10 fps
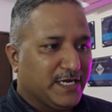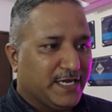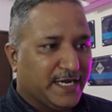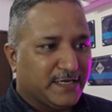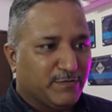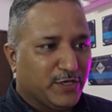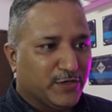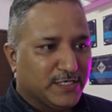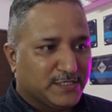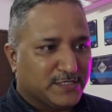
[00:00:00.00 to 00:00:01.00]

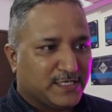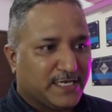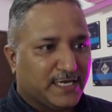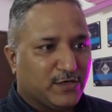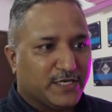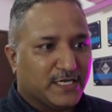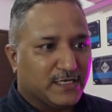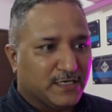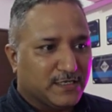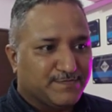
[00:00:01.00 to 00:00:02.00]
AWS,
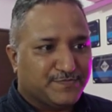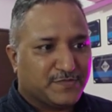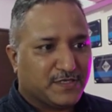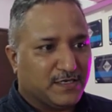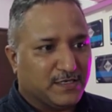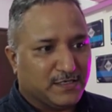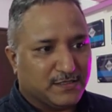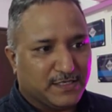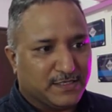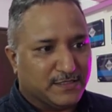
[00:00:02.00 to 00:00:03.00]
Canonical,
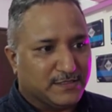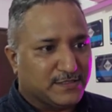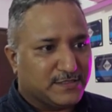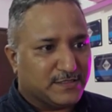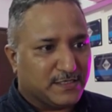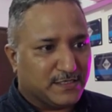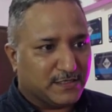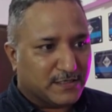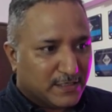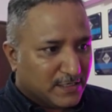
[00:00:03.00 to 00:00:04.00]
there is
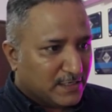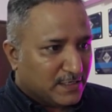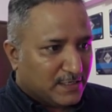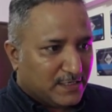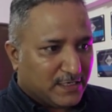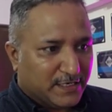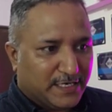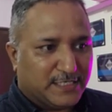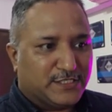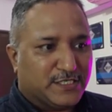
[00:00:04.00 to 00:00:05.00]

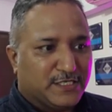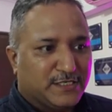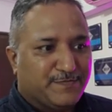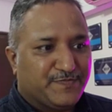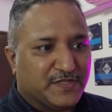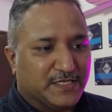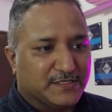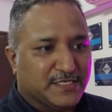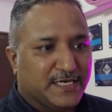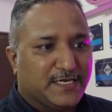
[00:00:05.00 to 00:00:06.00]
Rancher, there is
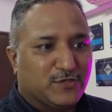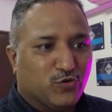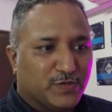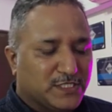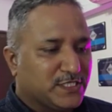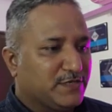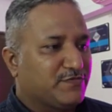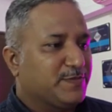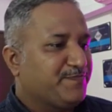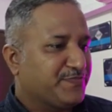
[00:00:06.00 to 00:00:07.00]
Red Hat OpenShift.
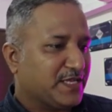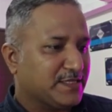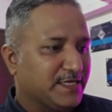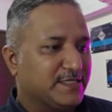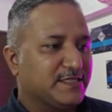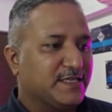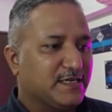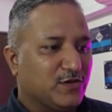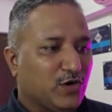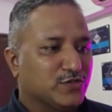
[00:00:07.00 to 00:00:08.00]
Then there are
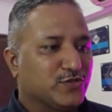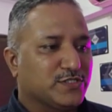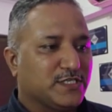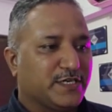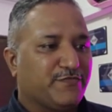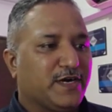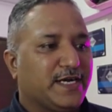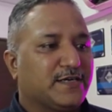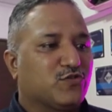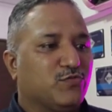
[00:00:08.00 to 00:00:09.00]
also
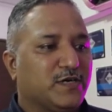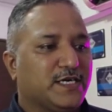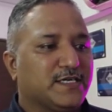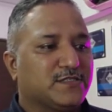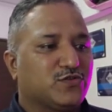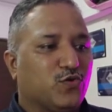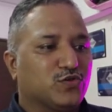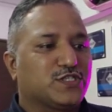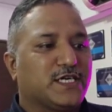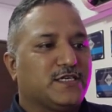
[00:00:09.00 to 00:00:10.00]
certified Kubernetes
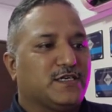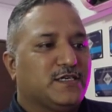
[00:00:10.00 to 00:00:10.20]
hosted